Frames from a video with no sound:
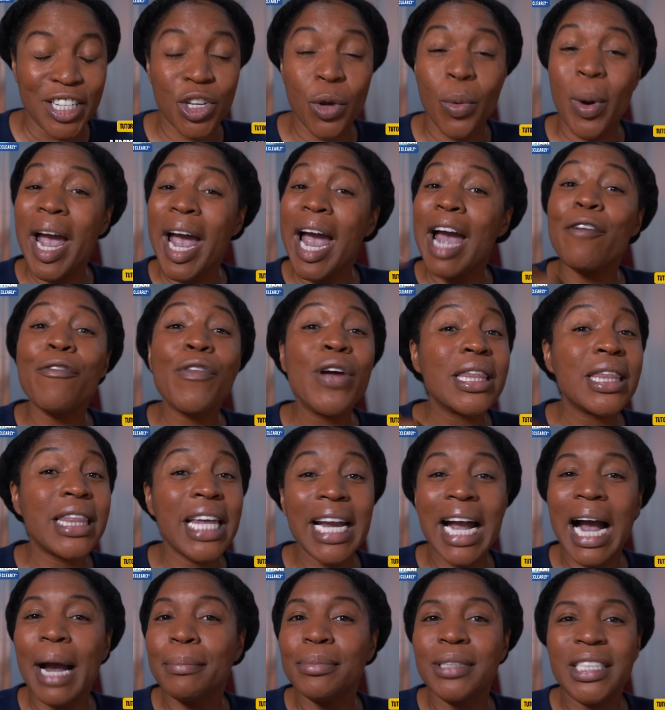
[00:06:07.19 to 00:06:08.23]
So,
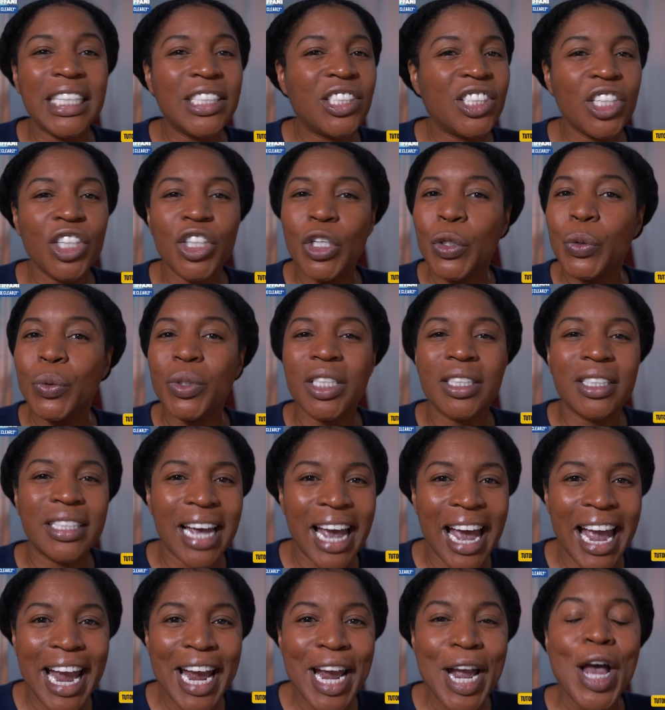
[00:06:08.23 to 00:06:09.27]
everything I'm teaching you
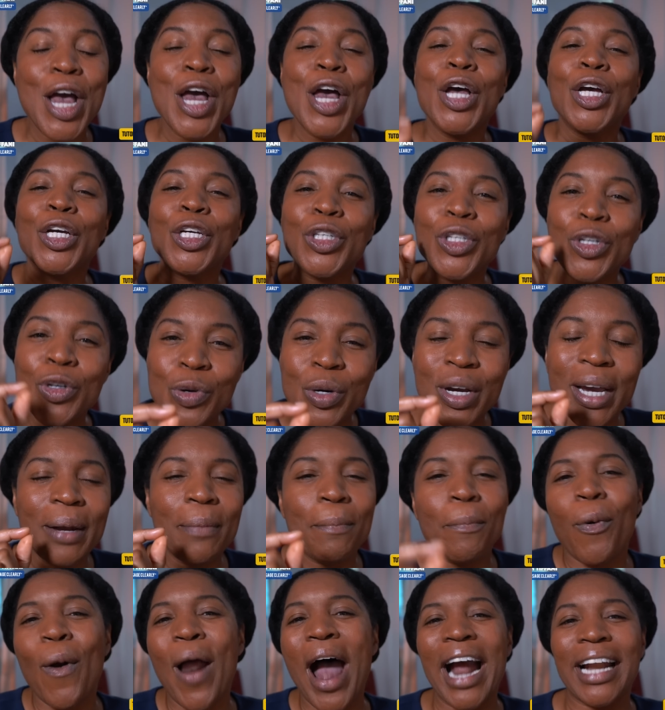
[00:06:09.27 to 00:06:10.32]
today, you
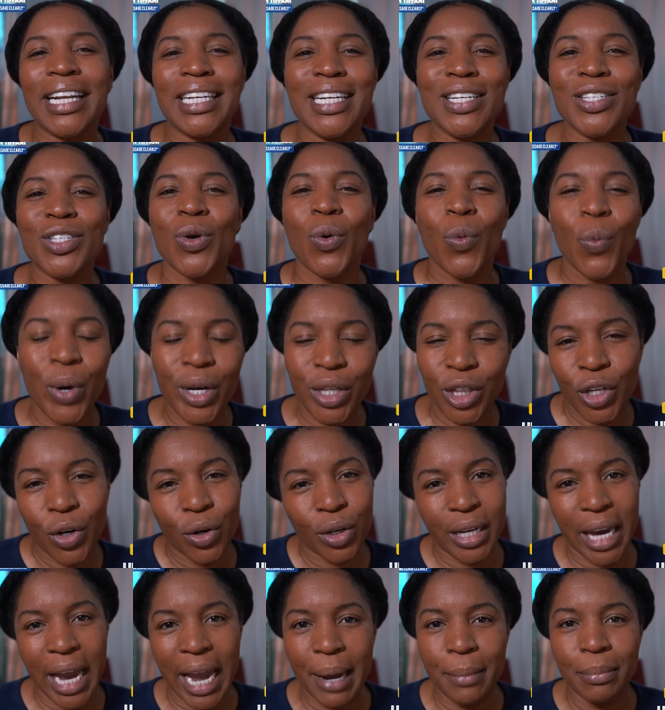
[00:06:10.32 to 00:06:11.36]
can practice with
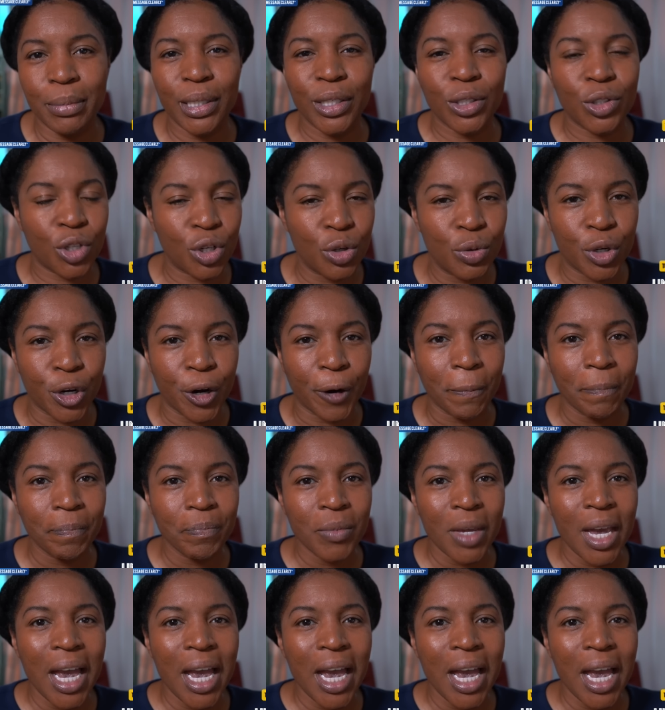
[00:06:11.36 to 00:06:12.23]
your Cambly tutor.